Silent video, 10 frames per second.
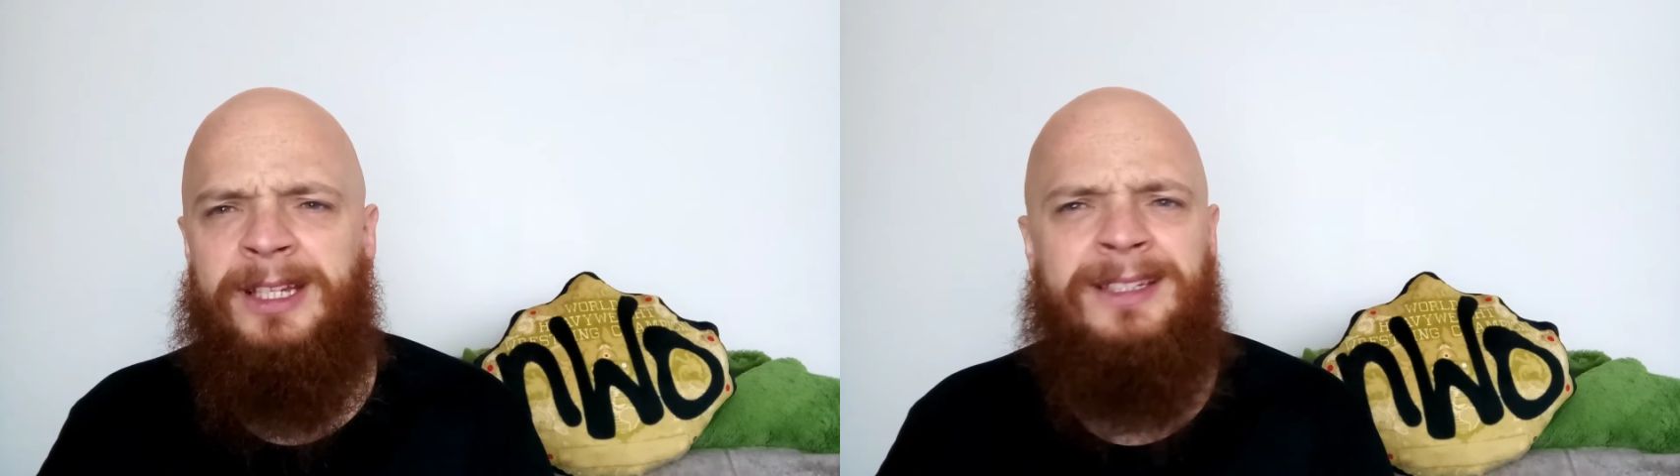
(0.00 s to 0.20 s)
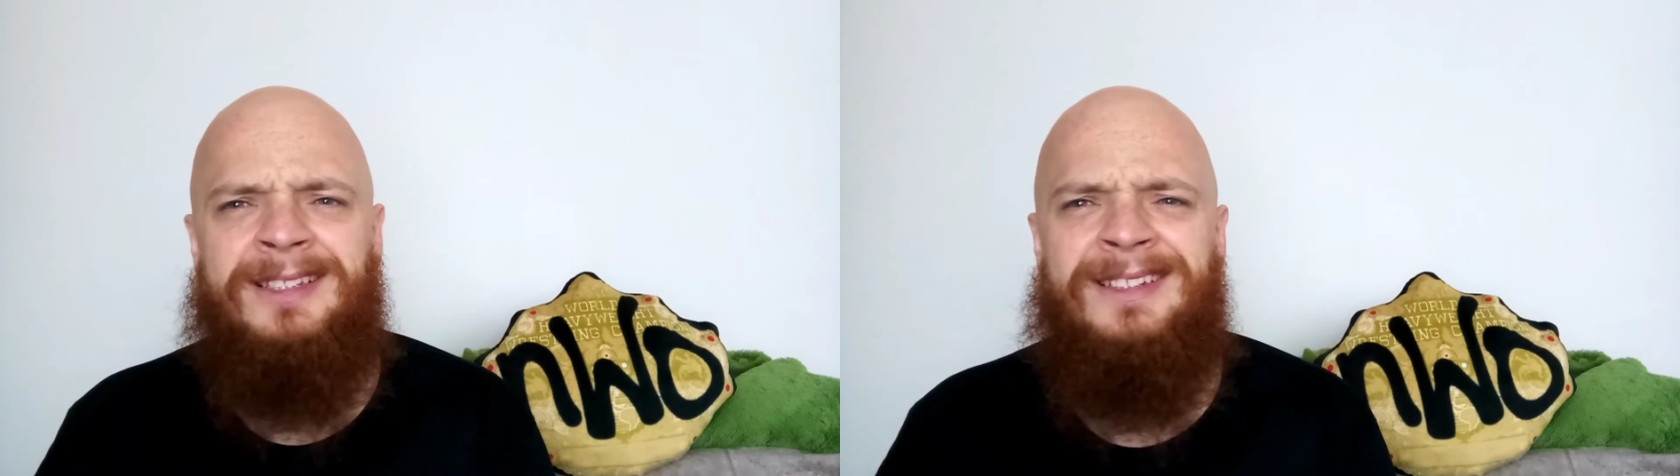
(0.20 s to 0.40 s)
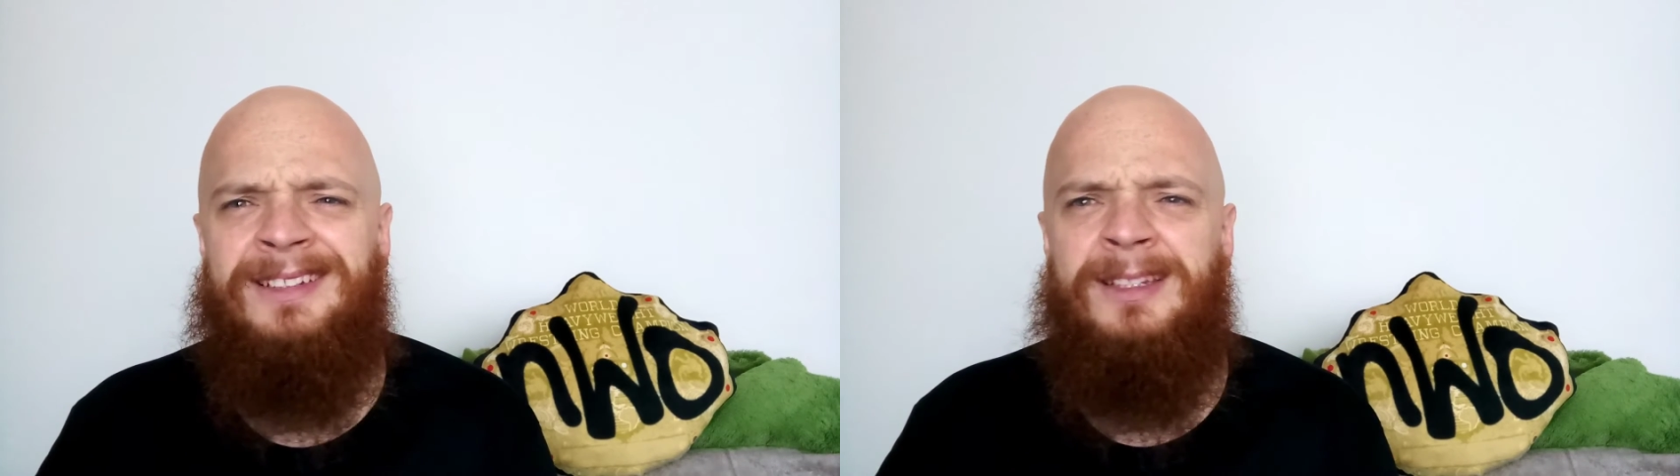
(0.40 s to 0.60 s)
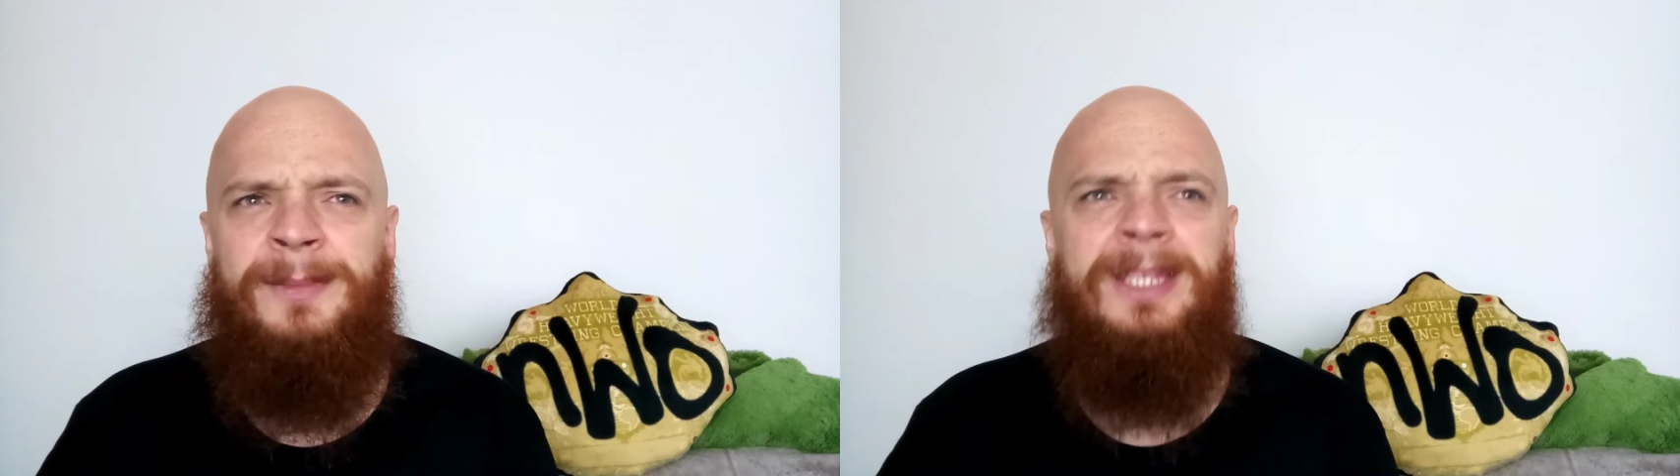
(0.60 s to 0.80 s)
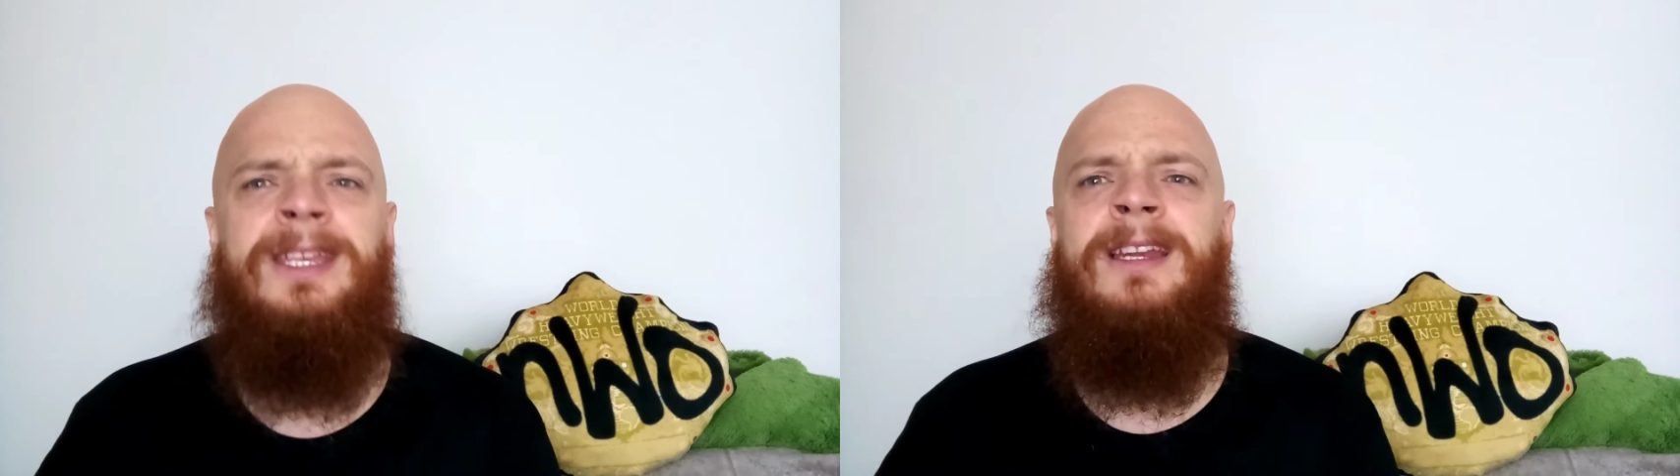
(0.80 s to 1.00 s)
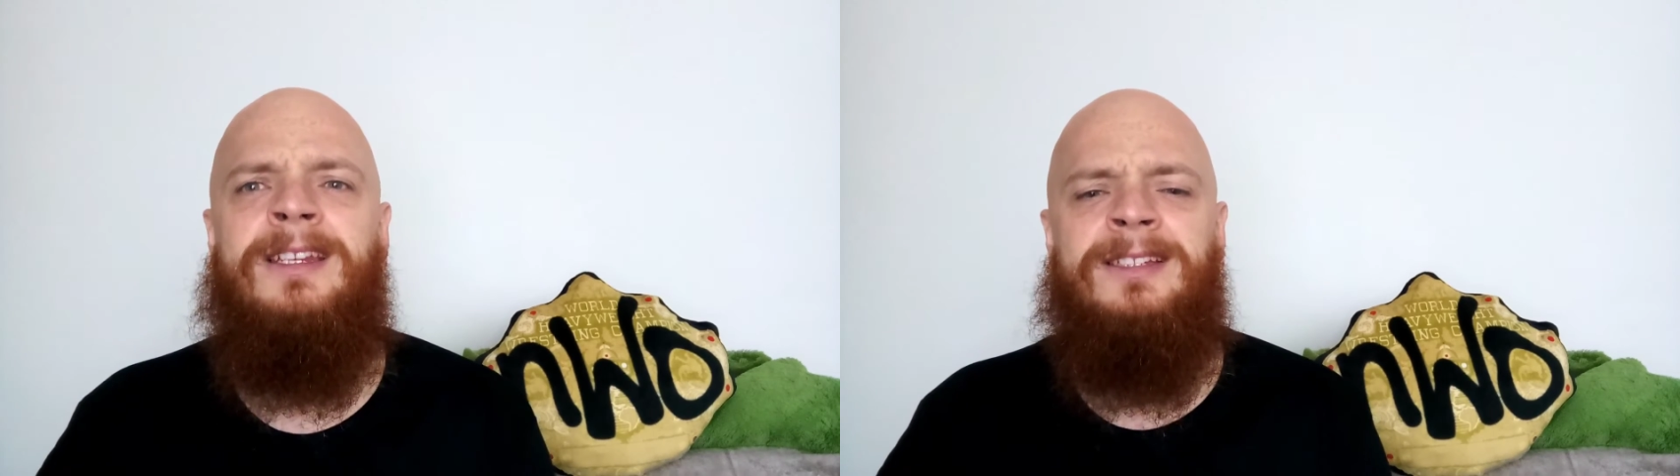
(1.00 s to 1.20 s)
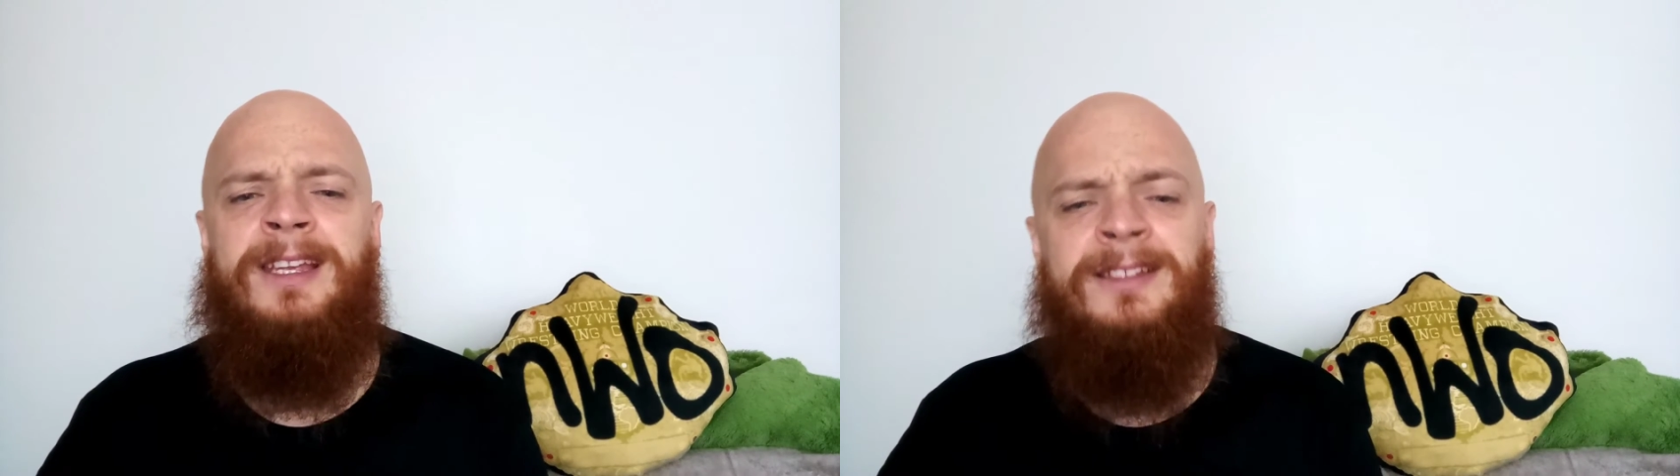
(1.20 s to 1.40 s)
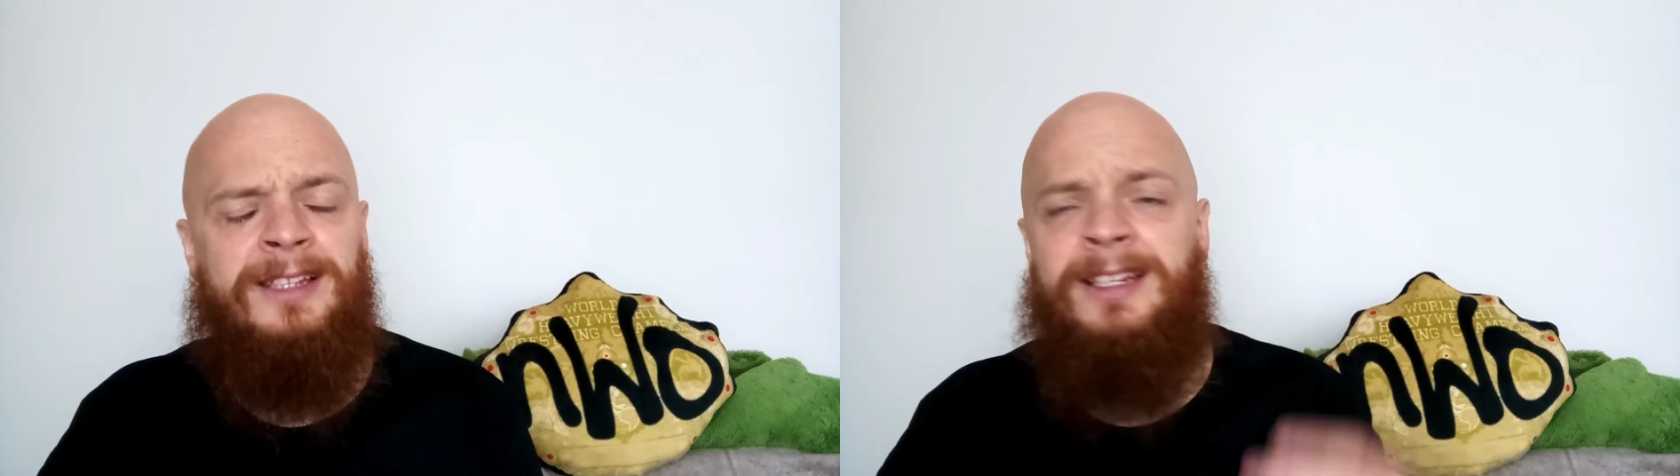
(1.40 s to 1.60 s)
It doesn't really make any sense,